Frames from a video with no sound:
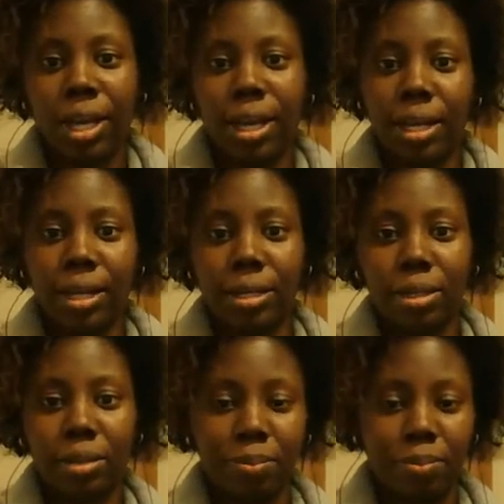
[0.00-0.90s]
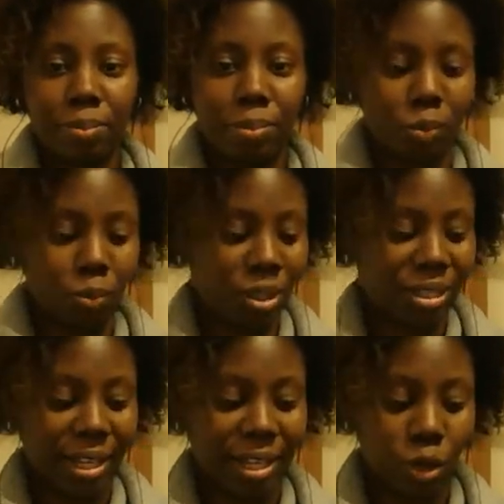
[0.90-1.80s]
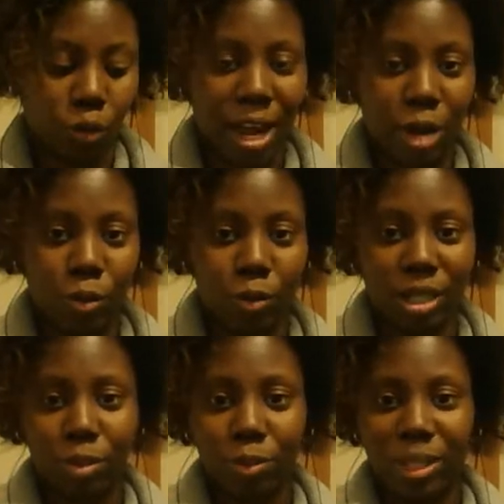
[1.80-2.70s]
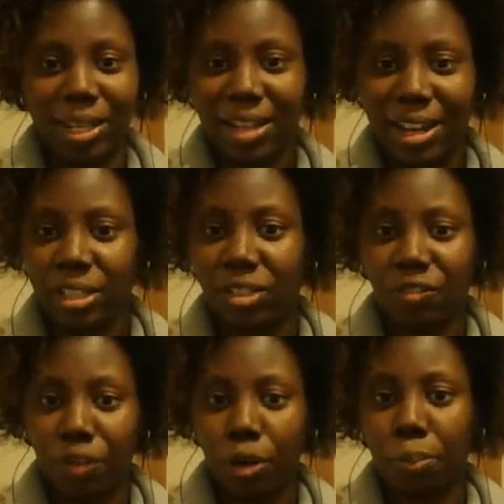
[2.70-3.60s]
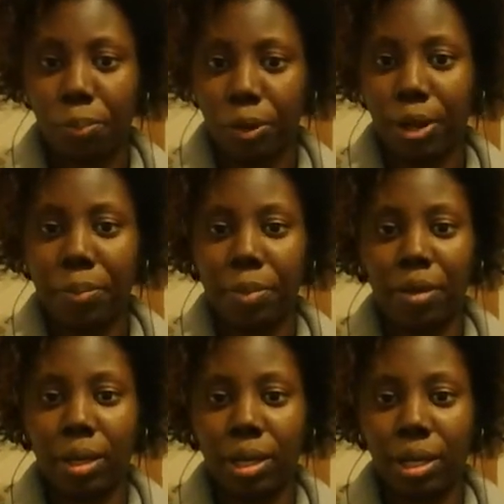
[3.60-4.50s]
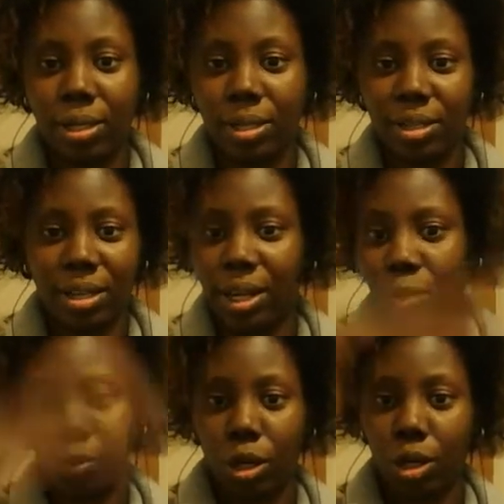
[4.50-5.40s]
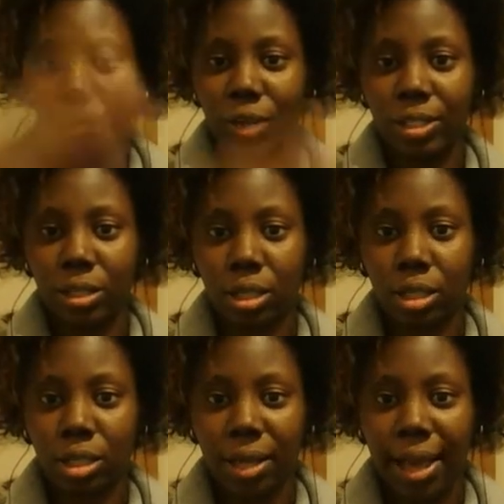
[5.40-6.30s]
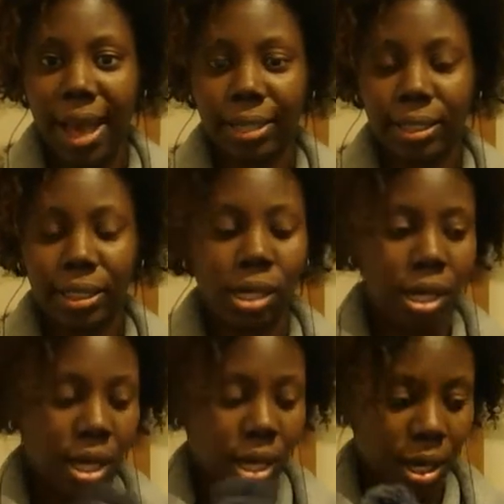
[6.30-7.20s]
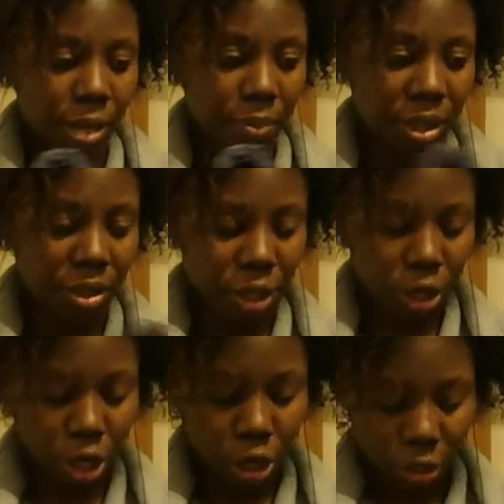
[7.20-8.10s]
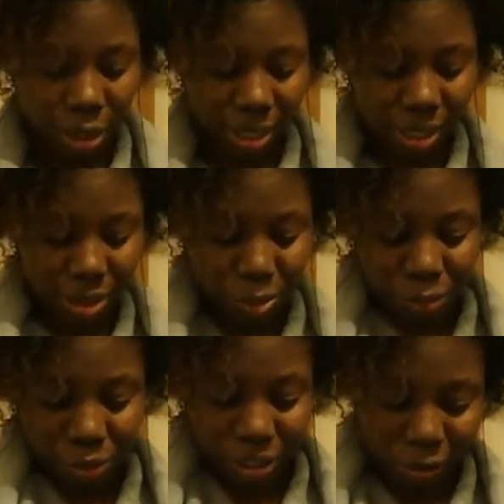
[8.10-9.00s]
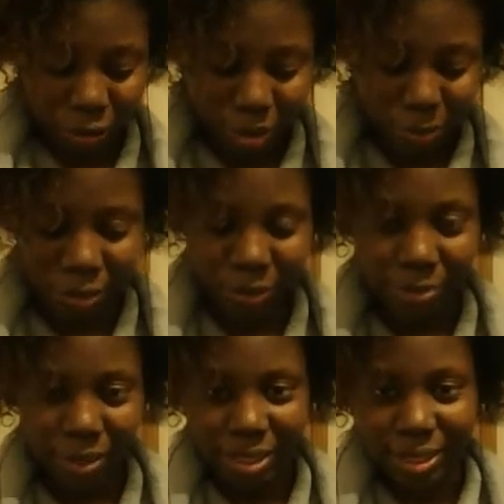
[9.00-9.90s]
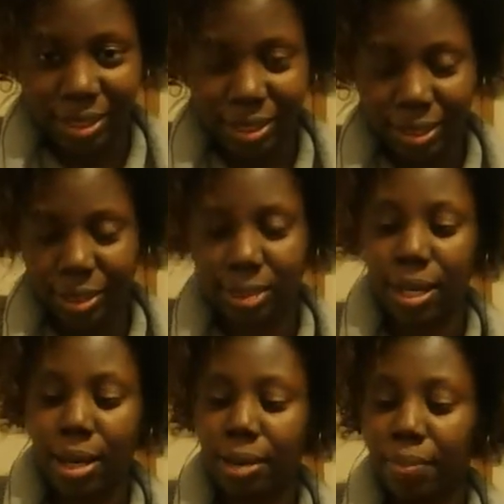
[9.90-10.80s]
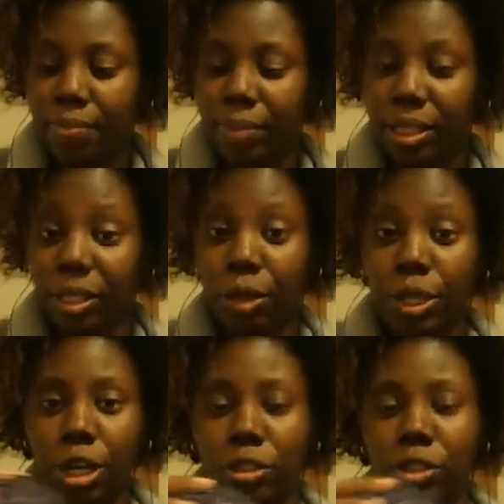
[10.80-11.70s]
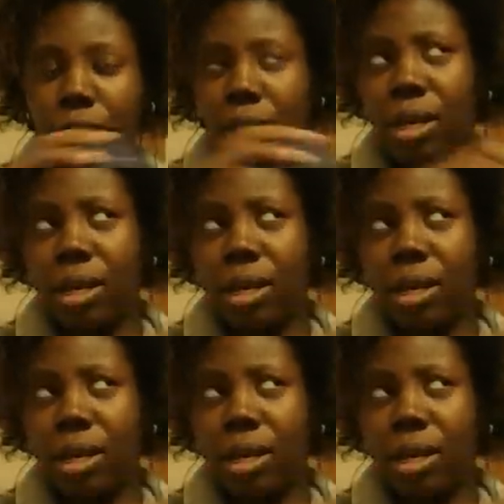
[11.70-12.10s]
And once I get around, it'll be a nice firm brim, and then I can work on the rest of the hat. The yarn is pretty incredible. This is Clara Yarns.